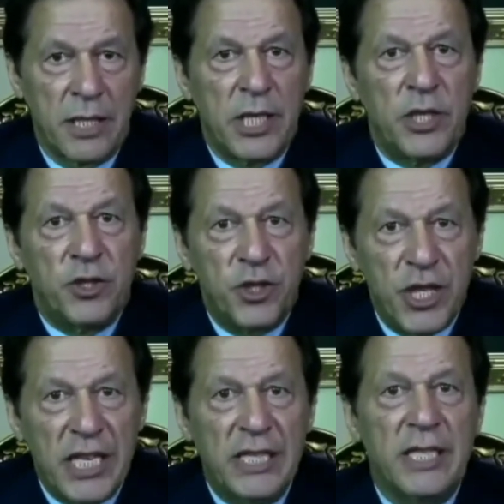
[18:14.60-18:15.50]

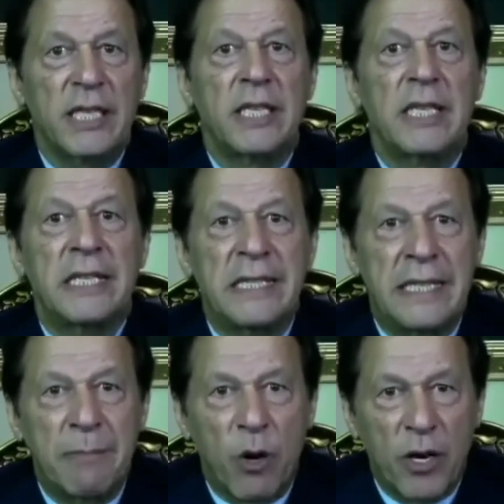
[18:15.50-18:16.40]
Changing
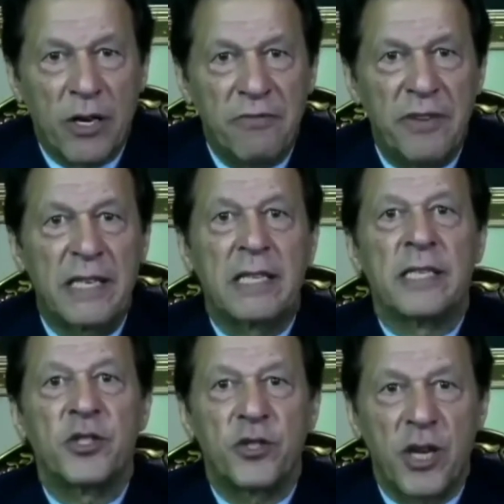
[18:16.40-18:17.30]
demographic
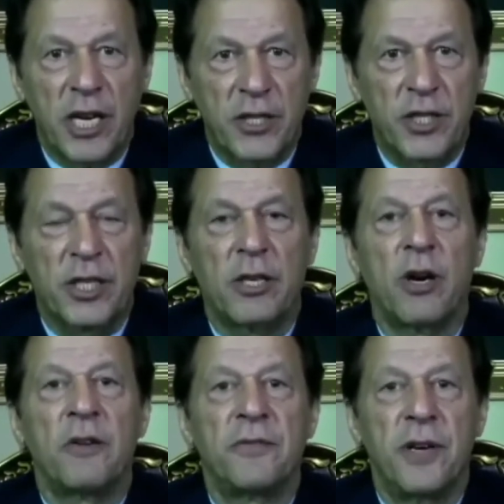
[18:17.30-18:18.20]
structure
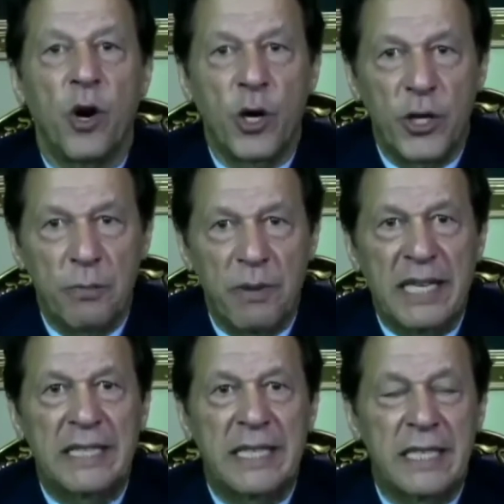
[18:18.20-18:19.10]
of occupied
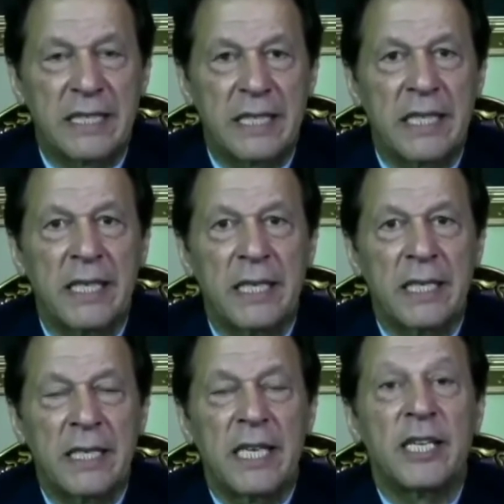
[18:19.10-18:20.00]
territory
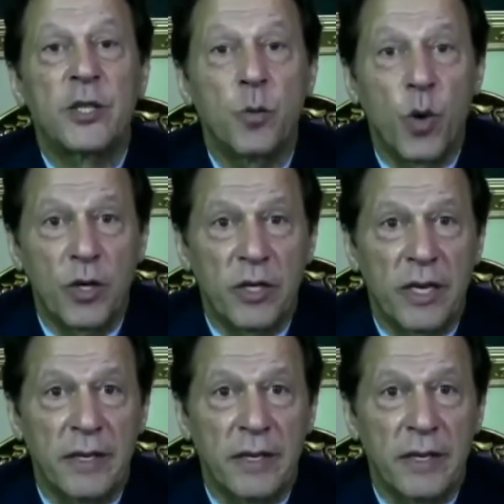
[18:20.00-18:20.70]
is a war crime.